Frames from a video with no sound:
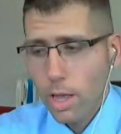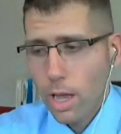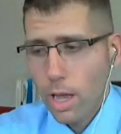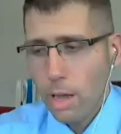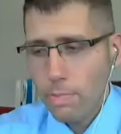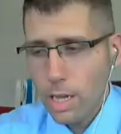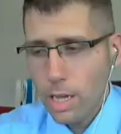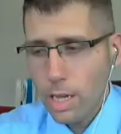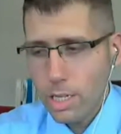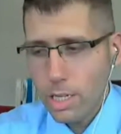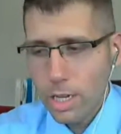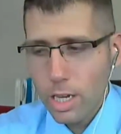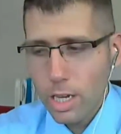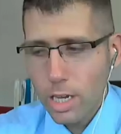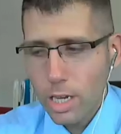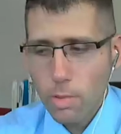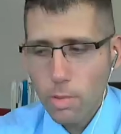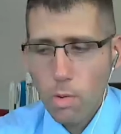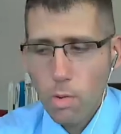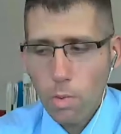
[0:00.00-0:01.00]
I'm kind of
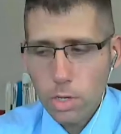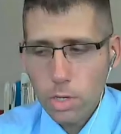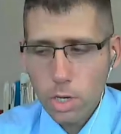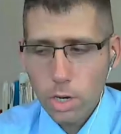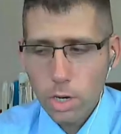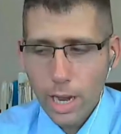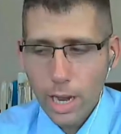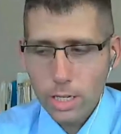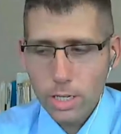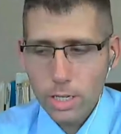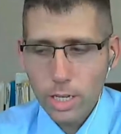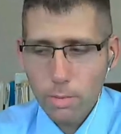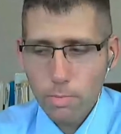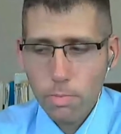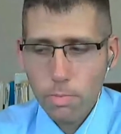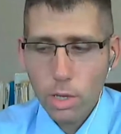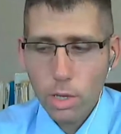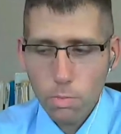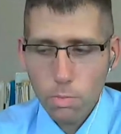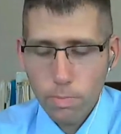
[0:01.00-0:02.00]
talking about, well, when you're actually,
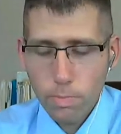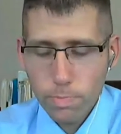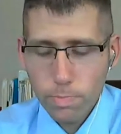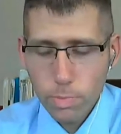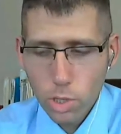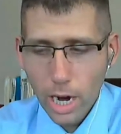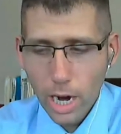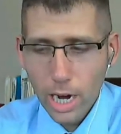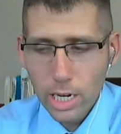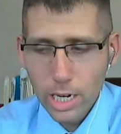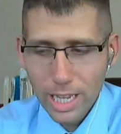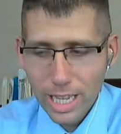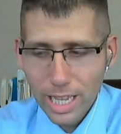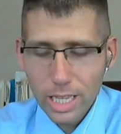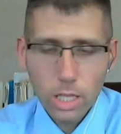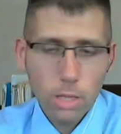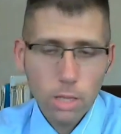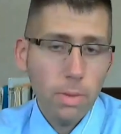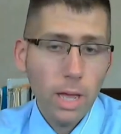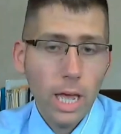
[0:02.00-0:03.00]
you know, trying to
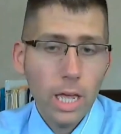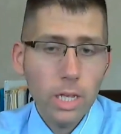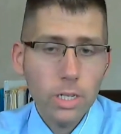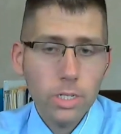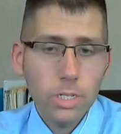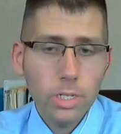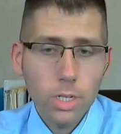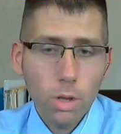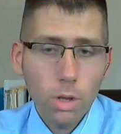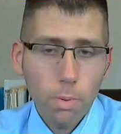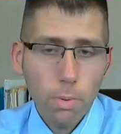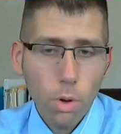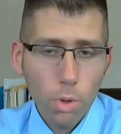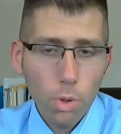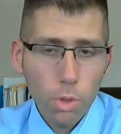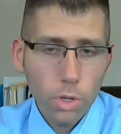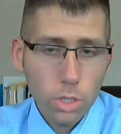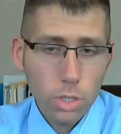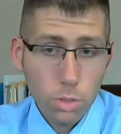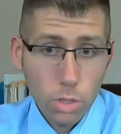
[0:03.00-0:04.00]
get the best, you know, pull
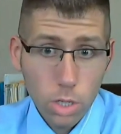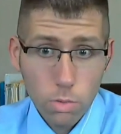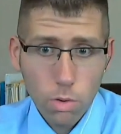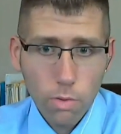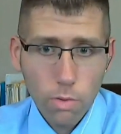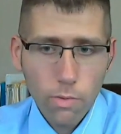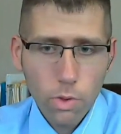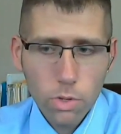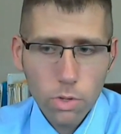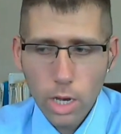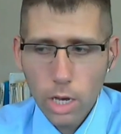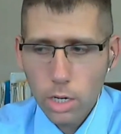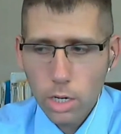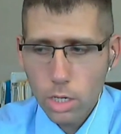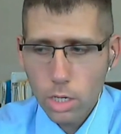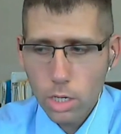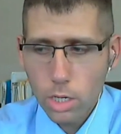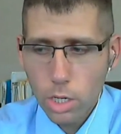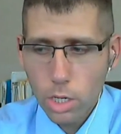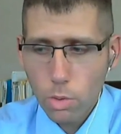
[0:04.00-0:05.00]
those good reviews out,
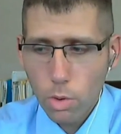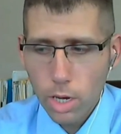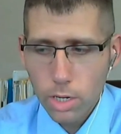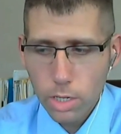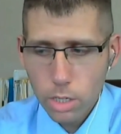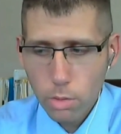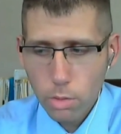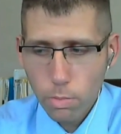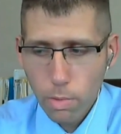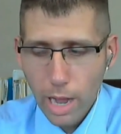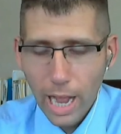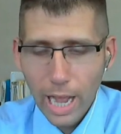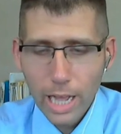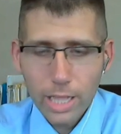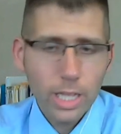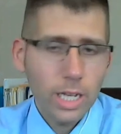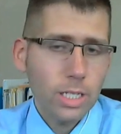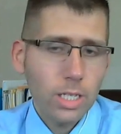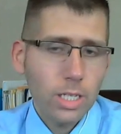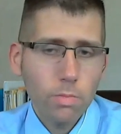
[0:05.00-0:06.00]
or you want to
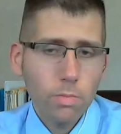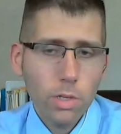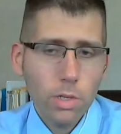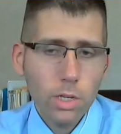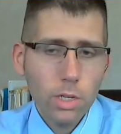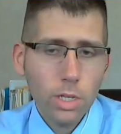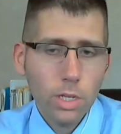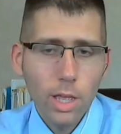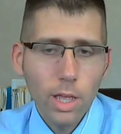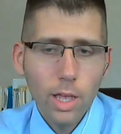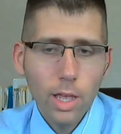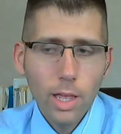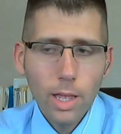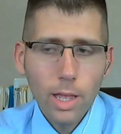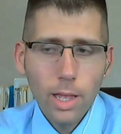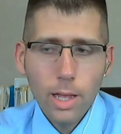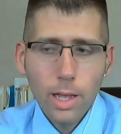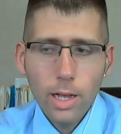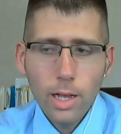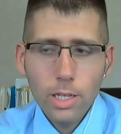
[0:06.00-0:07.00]
highlight something,
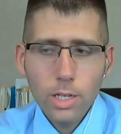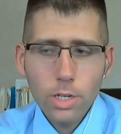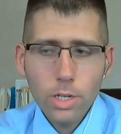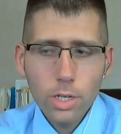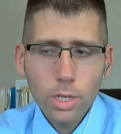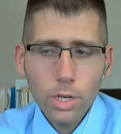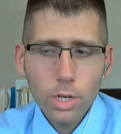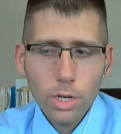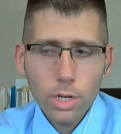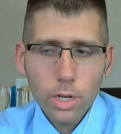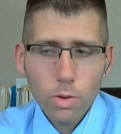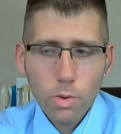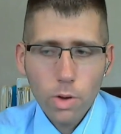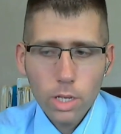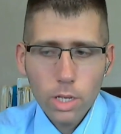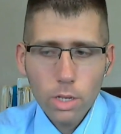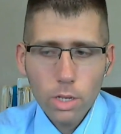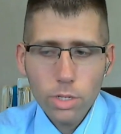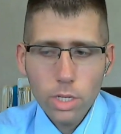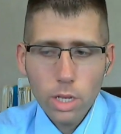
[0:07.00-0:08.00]
you're going to want
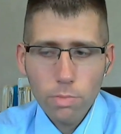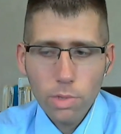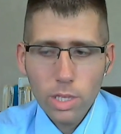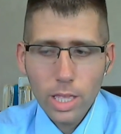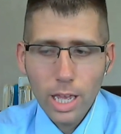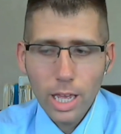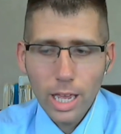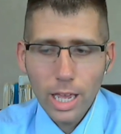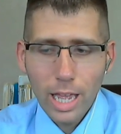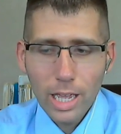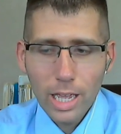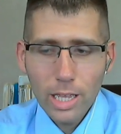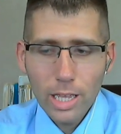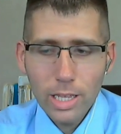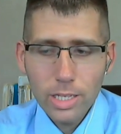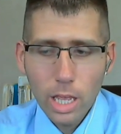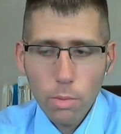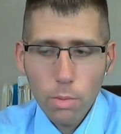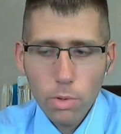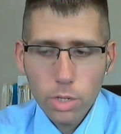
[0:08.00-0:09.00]
to use something that
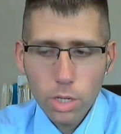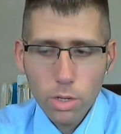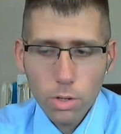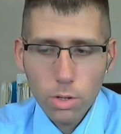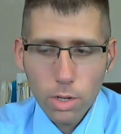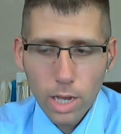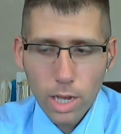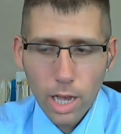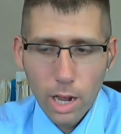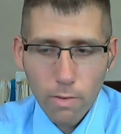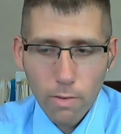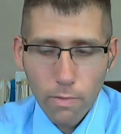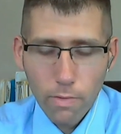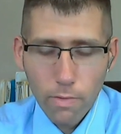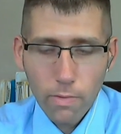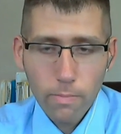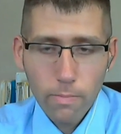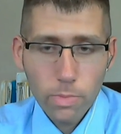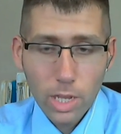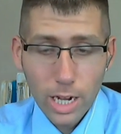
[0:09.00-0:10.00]
is able to kind of
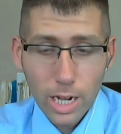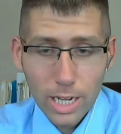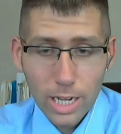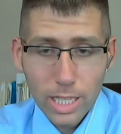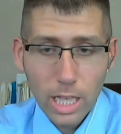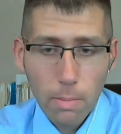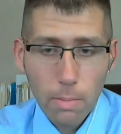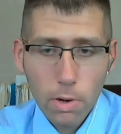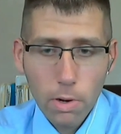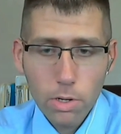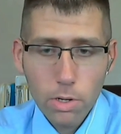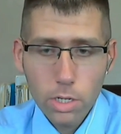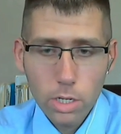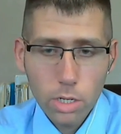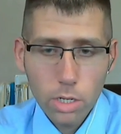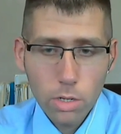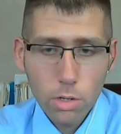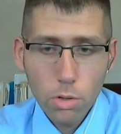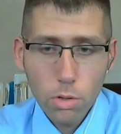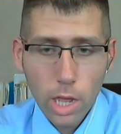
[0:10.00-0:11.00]
connect that
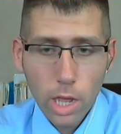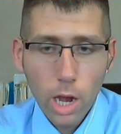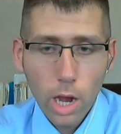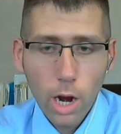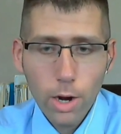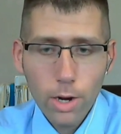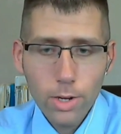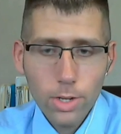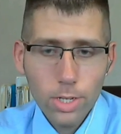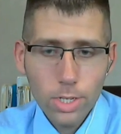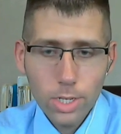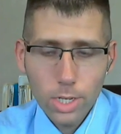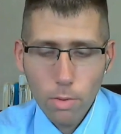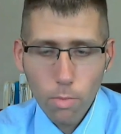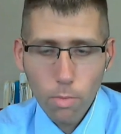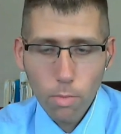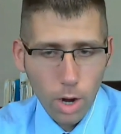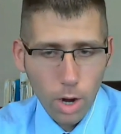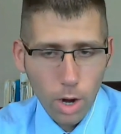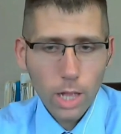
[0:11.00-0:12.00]
person to who they are
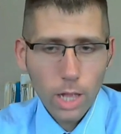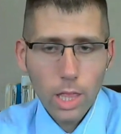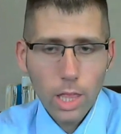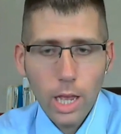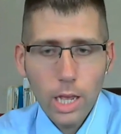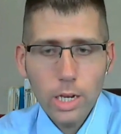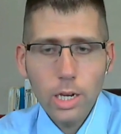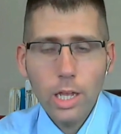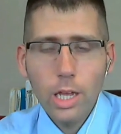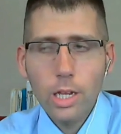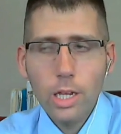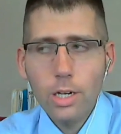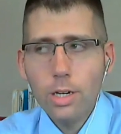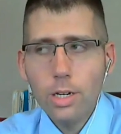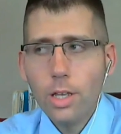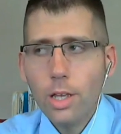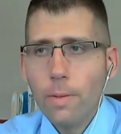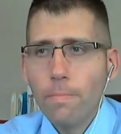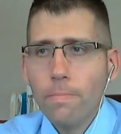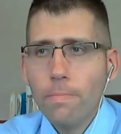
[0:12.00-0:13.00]
somewhere online, and